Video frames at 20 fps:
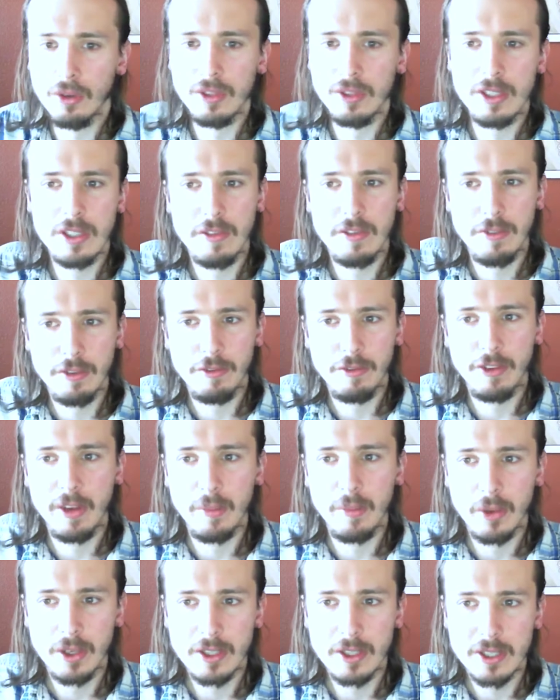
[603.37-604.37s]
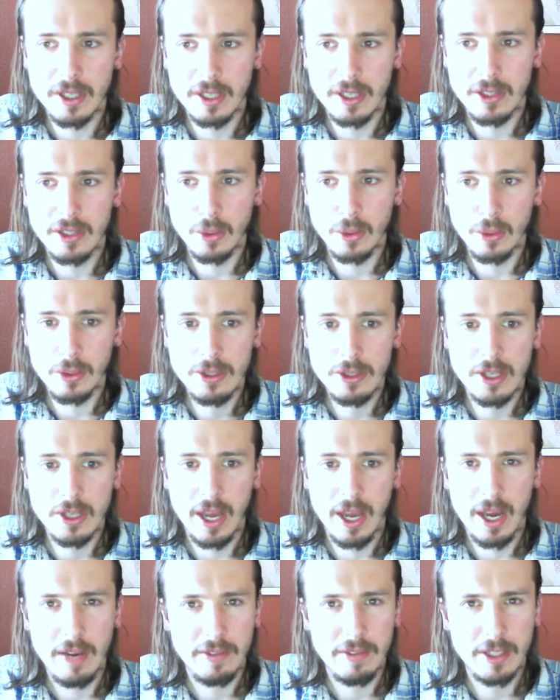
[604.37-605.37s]
these different frameworks and tools
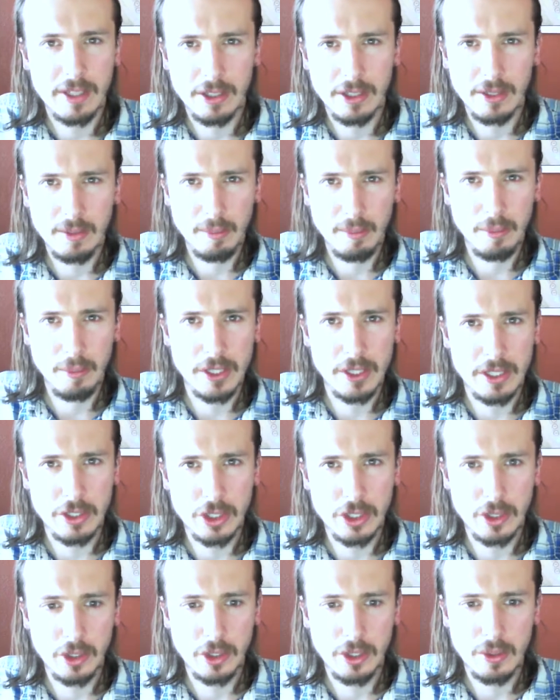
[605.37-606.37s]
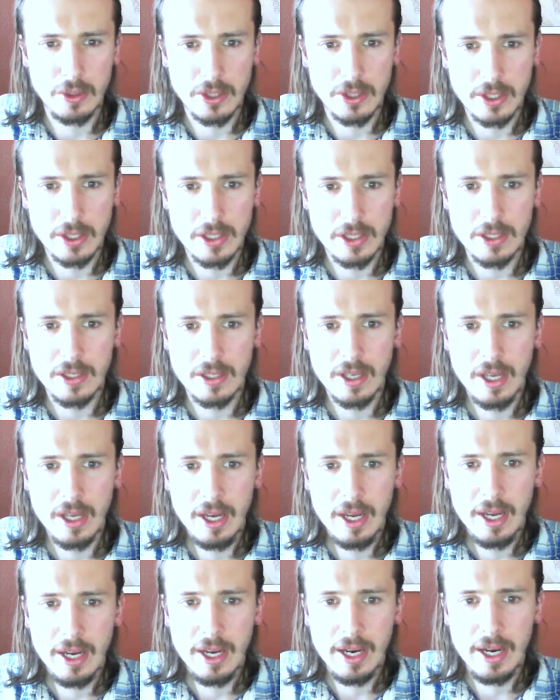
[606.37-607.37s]
have their potential uses,
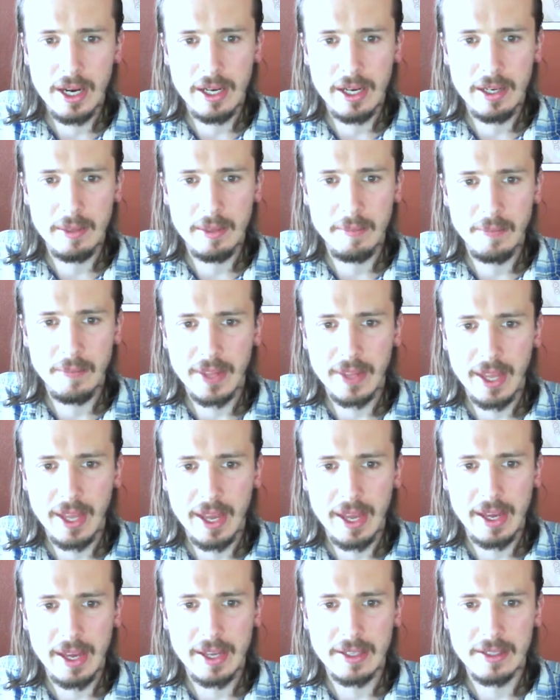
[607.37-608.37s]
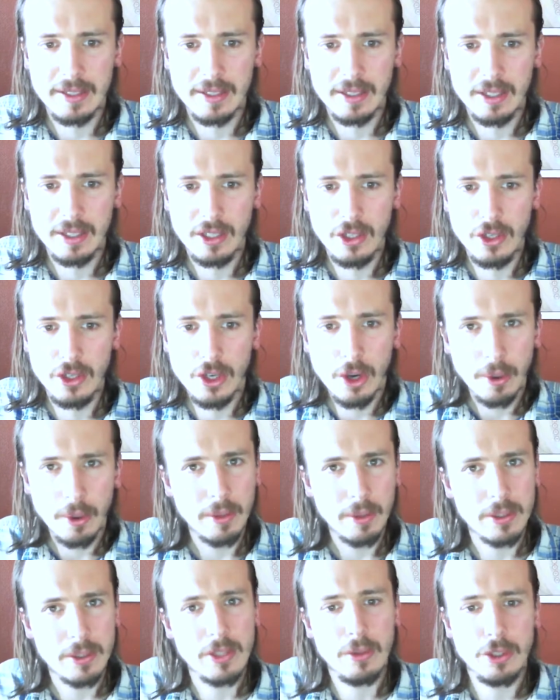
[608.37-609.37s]
and knowing
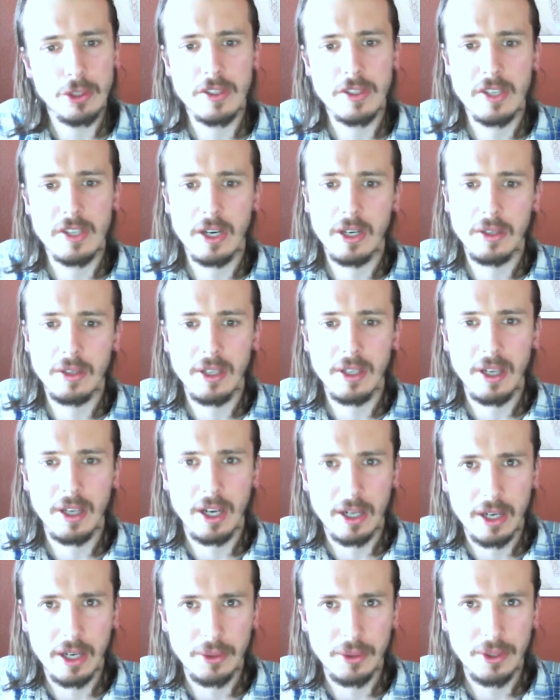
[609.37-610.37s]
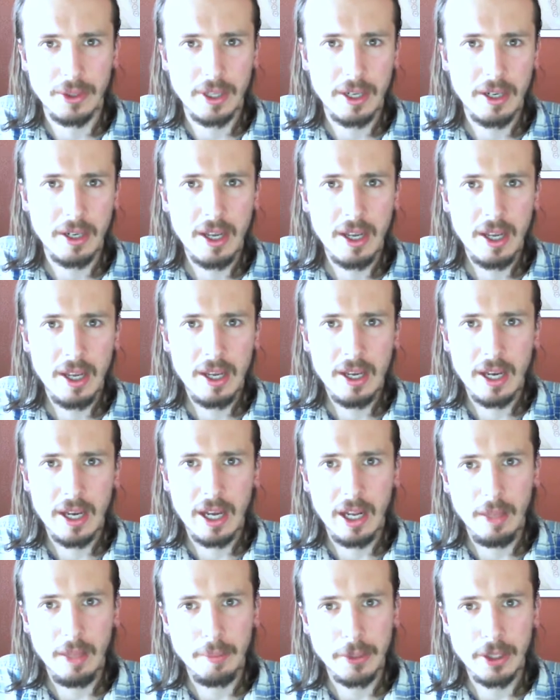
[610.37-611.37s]
what solutions are out there
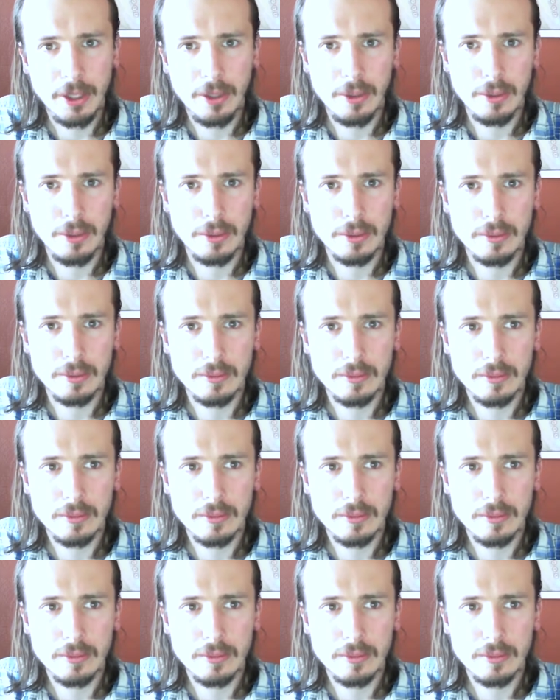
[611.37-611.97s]
help you